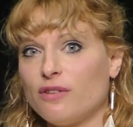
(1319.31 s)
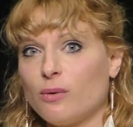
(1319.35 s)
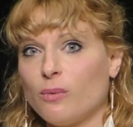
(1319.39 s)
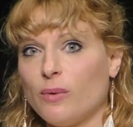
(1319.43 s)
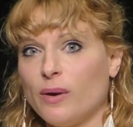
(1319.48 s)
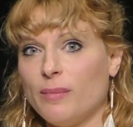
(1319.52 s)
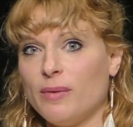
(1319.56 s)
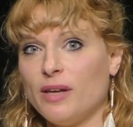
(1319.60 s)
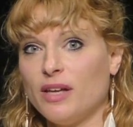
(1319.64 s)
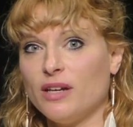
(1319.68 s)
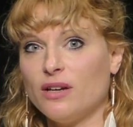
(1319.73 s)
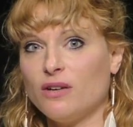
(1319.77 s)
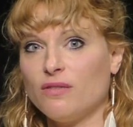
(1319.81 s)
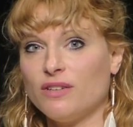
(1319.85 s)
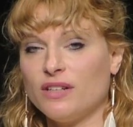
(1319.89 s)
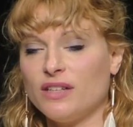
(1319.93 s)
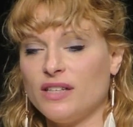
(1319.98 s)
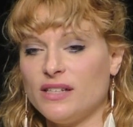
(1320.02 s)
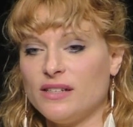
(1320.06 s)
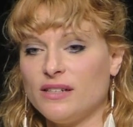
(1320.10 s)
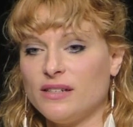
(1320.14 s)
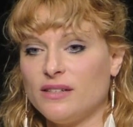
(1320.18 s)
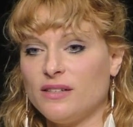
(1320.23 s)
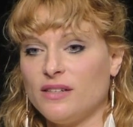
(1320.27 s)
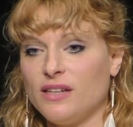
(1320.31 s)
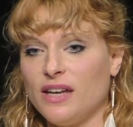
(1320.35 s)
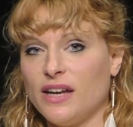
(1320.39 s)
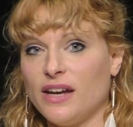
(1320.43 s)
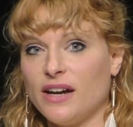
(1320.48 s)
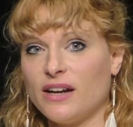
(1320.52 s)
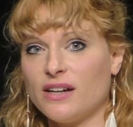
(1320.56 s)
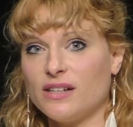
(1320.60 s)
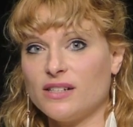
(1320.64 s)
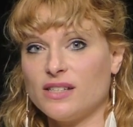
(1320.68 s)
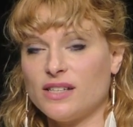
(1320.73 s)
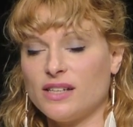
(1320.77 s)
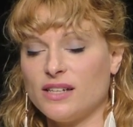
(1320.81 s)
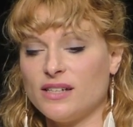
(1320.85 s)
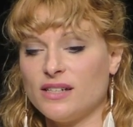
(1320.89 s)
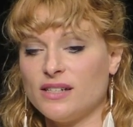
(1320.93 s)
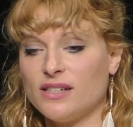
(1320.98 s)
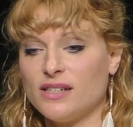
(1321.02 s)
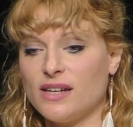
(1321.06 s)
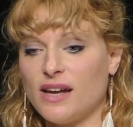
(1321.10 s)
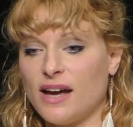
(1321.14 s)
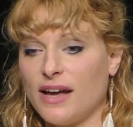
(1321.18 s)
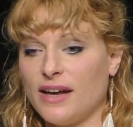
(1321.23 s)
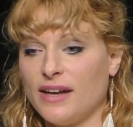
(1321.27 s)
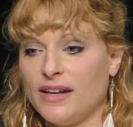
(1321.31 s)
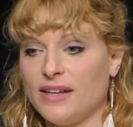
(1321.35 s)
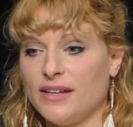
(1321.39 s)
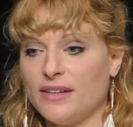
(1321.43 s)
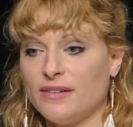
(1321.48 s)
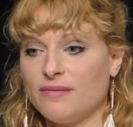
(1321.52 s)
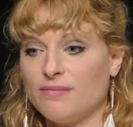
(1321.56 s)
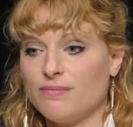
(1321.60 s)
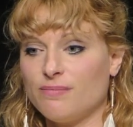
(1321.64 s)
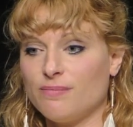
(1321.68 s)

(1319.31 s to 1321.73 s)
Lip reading: women over the years, and I